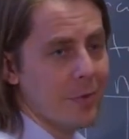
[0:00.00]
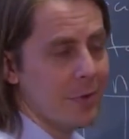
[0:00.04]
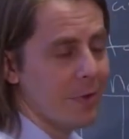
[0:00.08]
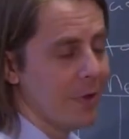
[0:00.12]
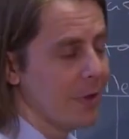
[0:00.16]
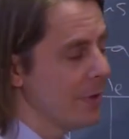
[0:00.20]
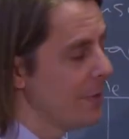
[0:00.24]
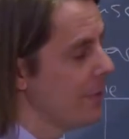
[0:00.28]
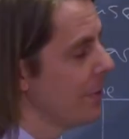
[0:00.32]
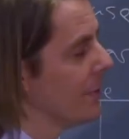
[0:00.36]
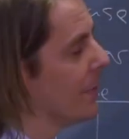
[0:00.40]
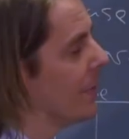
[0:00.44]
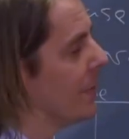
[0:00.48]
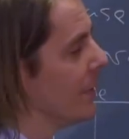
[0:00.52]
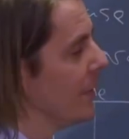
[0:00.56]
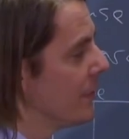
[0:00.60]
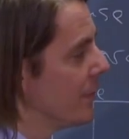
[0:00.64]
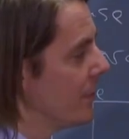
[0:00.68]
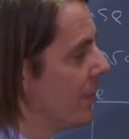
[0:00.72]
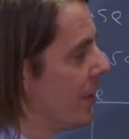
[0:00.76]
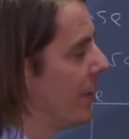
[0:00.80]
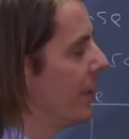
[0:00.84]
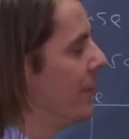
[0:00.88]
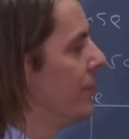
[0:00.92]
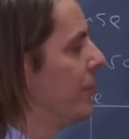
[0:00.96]
Right? It's
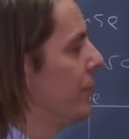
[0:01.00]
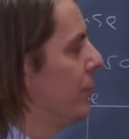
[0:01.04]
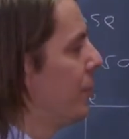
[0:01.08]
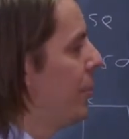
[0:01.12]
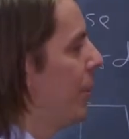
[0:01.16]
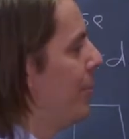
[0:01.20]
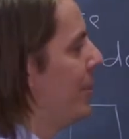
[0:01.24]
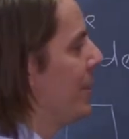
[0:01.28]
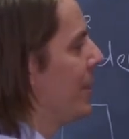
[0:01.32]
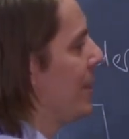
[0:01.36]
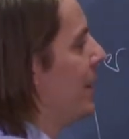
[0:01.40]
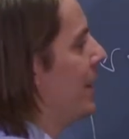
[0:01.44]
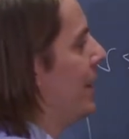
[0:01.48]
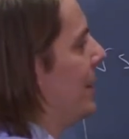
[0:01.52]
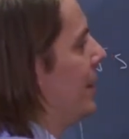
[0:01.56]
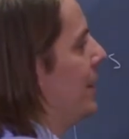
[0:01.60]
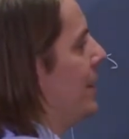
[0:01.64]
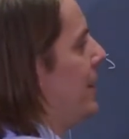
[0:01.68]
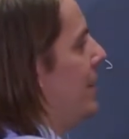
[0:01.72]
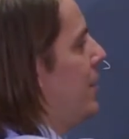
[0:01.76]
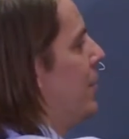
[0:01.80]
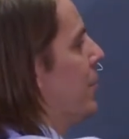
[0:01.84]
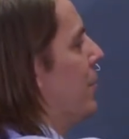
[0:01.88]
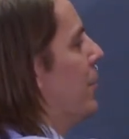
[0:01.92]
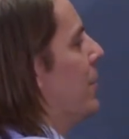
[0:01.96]
not isotropic.
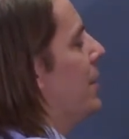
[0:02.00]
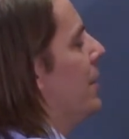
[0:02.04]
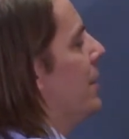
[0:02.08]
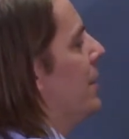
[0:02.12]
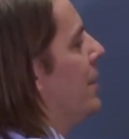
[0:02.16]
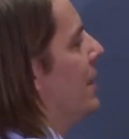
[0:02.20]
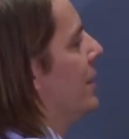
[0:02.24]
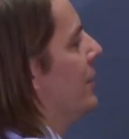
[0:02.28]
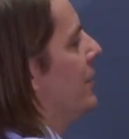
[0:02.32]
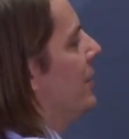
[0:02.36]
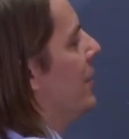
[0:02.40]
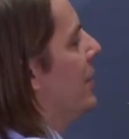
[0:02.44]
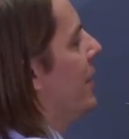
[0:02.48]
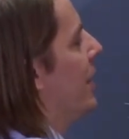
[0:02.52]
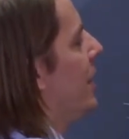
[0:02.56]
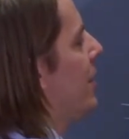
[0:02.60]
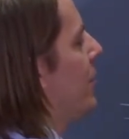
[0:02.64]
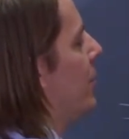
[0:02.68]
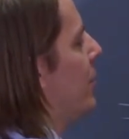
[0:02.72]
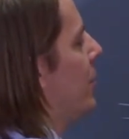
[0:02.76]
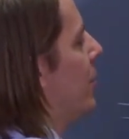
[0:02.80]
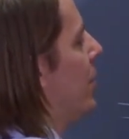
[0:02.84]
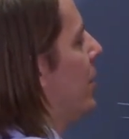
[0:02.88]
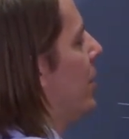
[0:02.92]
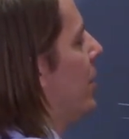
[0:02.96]
Here it's at an
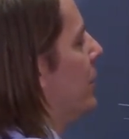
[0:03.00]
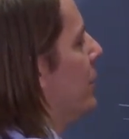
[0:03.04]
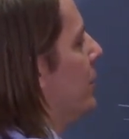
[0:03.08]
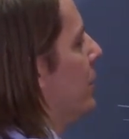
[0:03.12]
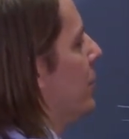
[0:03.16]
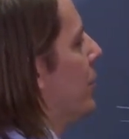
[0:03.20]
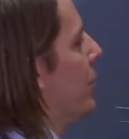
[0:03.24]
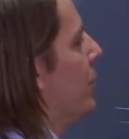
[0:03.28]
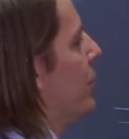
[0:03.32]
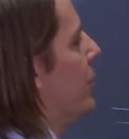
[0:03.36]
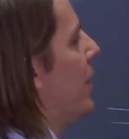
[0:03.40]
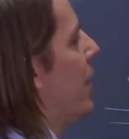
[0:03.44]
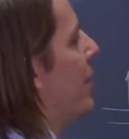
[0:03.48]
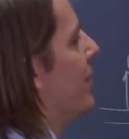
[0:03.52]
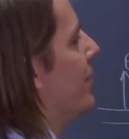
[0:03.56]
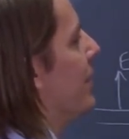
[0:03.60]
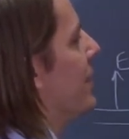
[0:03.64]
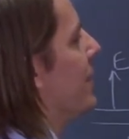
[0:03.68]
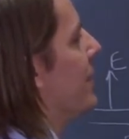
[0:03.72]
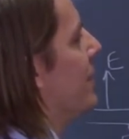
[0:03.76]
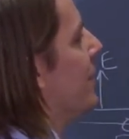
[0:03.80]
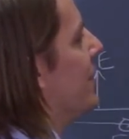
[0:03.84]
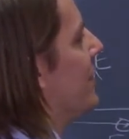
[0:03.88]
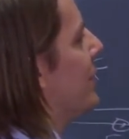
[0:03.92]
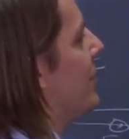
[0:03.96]
angle, so it goes off
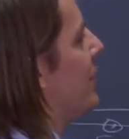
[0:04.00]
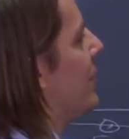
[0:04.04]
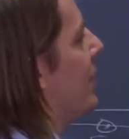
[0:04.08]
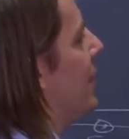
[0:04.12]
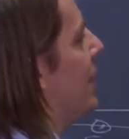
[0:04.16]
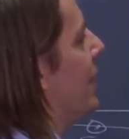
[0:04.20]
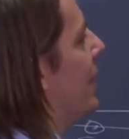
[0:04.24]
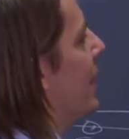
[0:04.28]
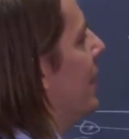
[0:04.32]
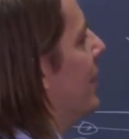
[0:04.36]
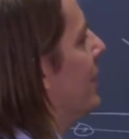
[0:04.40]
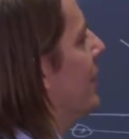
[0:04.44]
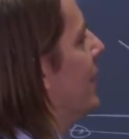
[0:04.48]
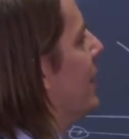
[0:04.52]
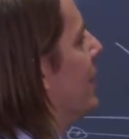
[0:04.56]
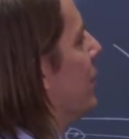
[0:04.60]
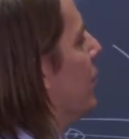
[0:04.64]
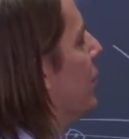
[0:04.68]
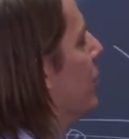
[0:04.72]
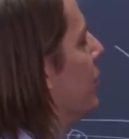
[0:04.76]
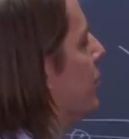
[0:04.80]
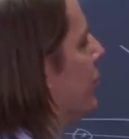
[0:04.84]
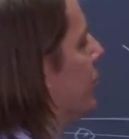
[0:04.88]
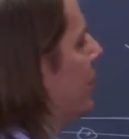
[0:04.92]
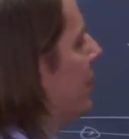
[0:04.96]
like this and then it
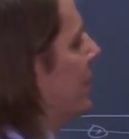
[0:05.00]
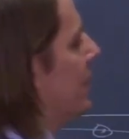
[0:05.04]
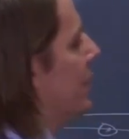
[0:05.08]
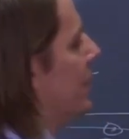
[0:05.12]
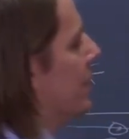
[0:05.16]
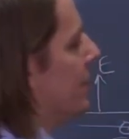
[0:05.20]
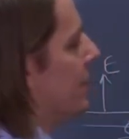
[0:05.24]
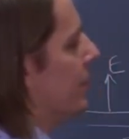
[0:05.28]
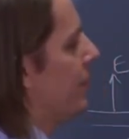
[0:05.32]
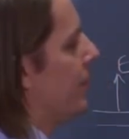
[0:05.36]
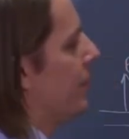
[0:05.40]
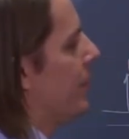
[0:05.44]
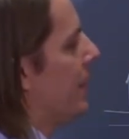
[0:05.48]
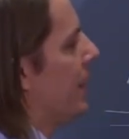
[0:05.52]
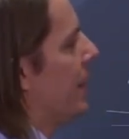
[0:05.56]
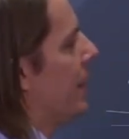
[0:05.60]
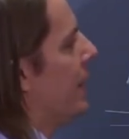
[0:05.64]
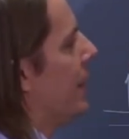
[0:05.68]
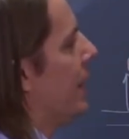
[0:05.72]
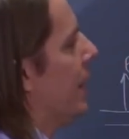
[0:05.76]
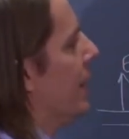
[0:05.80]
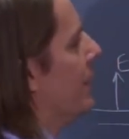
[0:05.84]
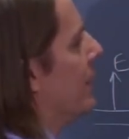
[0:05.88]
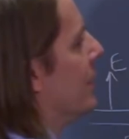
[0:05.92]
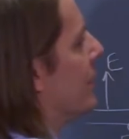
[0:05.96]
goes straight again.
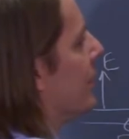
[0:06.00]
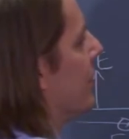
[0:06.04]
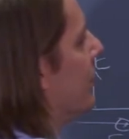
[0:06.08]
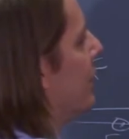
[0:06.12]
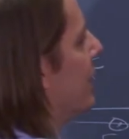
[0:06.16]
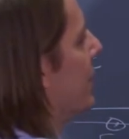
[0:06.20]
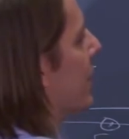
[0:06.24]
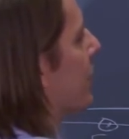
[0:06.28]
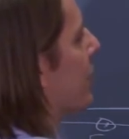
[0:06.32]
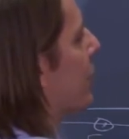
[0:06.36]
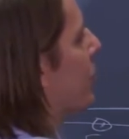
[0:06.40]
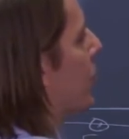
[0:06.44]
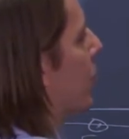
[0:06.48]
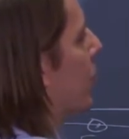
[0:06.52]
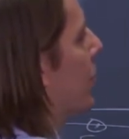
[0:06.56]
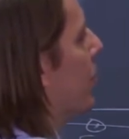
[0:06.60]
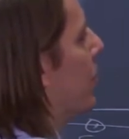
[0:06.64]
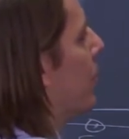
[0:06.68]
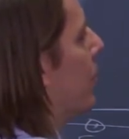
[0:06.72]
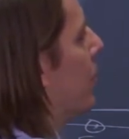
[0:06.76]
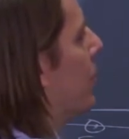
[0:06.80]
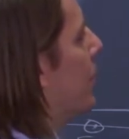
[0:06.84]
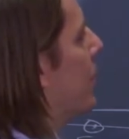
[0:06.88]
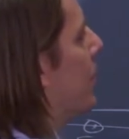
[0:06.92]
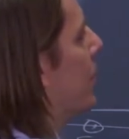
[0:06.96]
And this is the
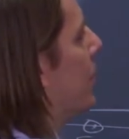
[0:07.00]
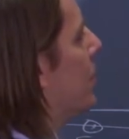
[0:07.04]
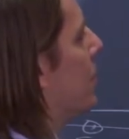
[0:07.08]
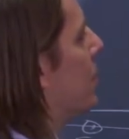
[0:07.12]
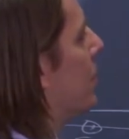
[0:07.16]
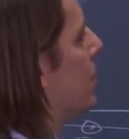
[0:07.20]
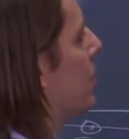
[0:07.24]
extraordinary ray.